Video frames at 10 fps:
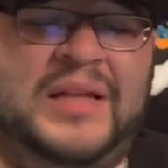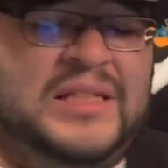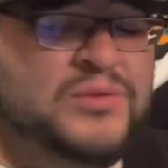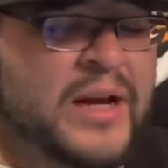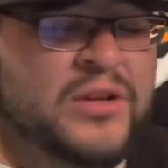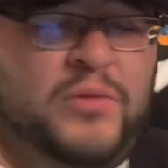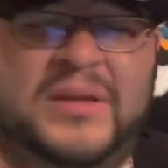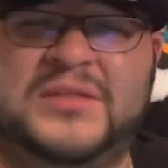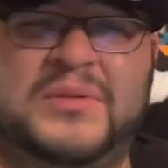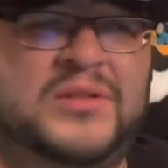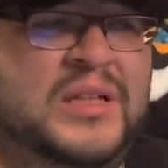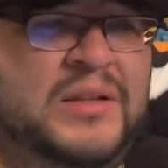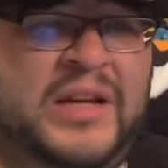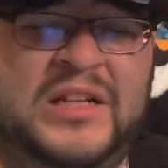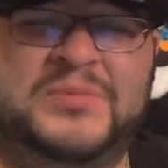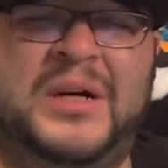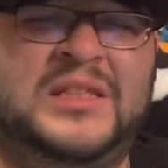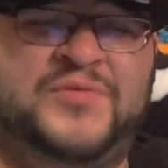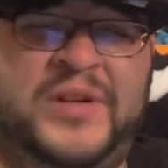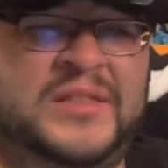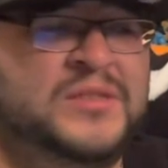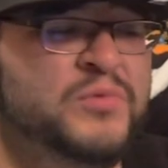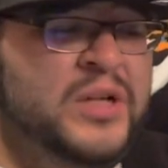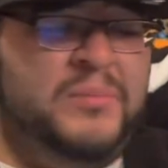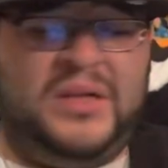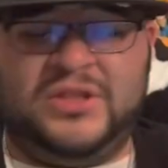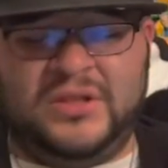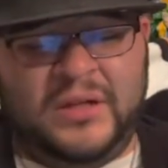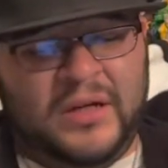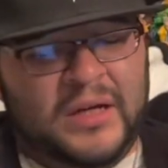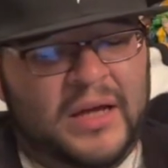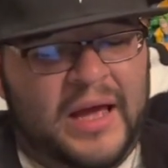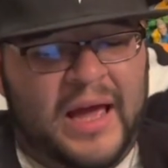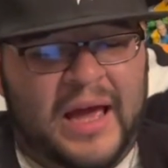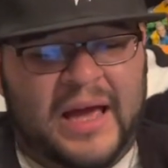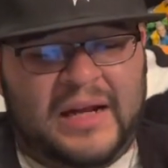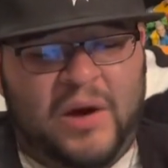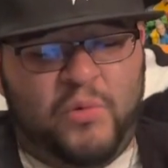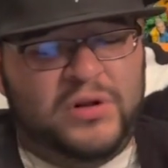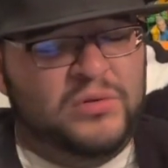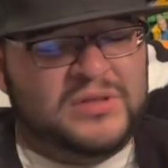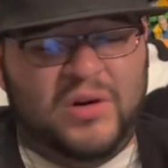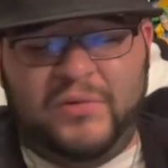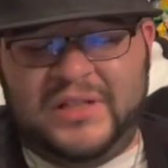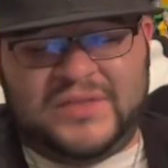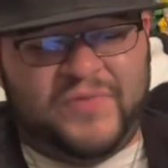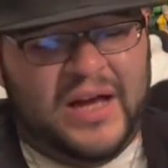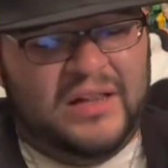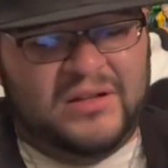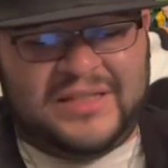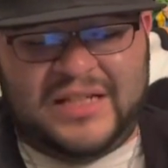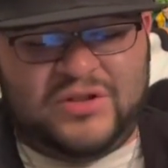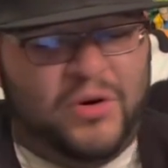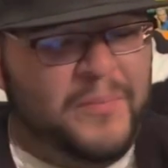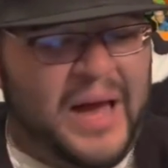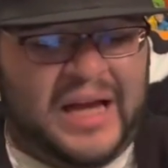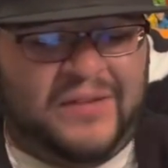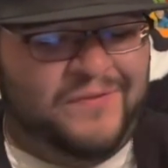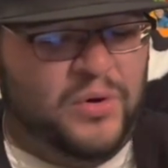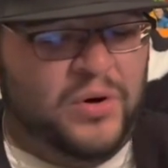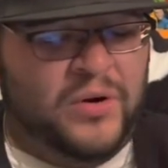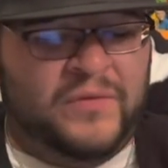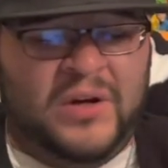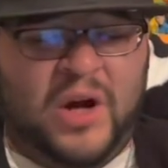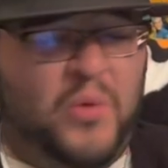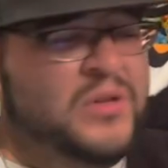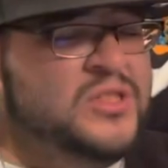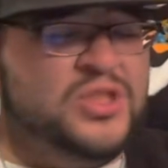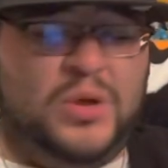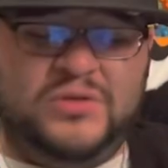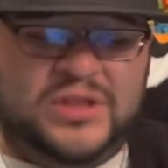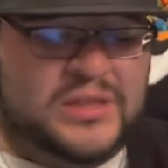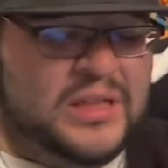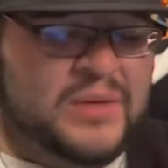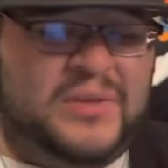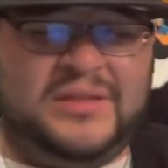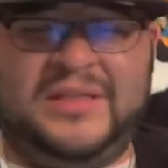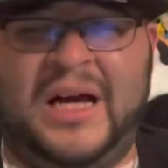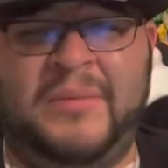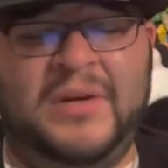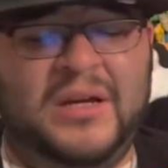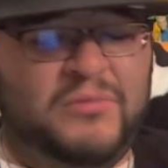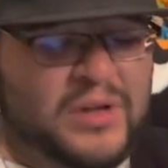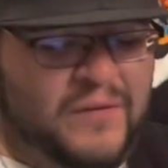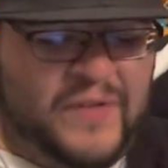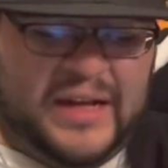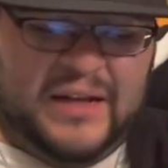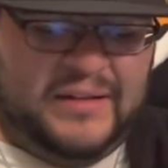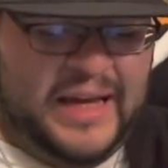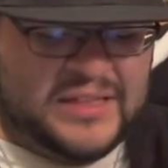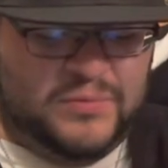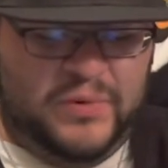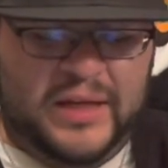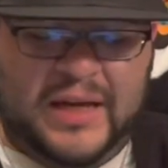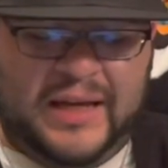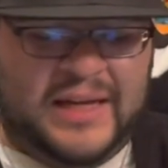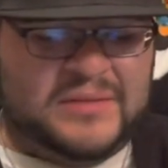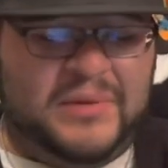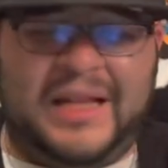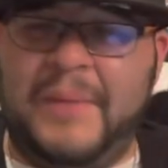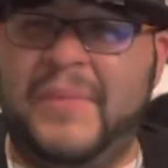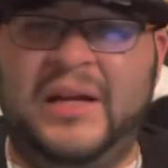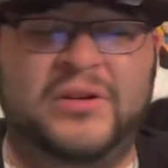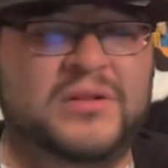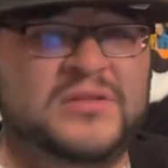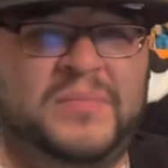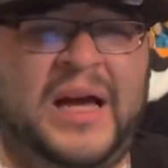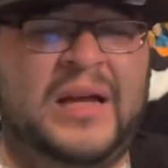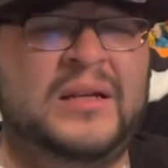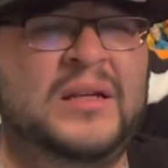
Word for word: That's what I know about Splinter. He cares about his friends really much. And I wonder who's gonna win this fight. It looks like it's going back and forth. I wonder if Shoji's gonna come on top. We're gonna find out next week, I guess. I'm glad my hero goes back.